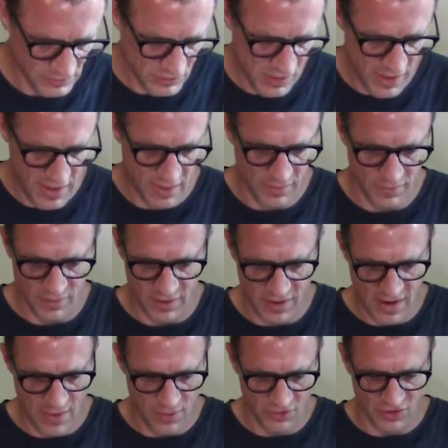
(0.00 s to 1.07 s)
Alright, and
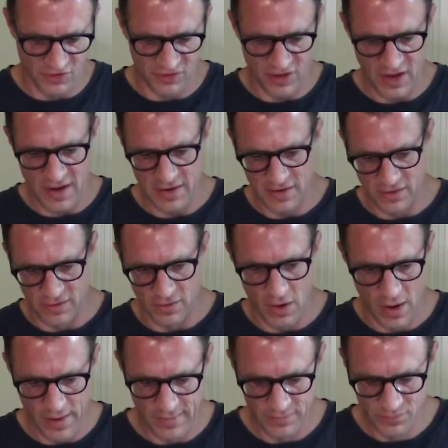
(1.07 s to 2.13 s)
then I would just take
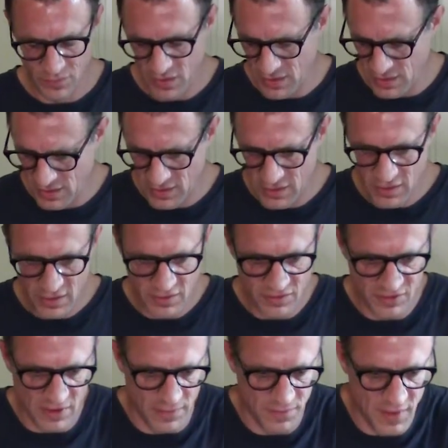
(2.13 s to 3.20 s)
and
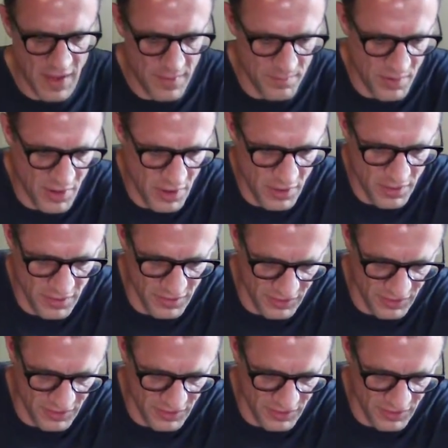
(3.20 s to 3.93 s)
set that part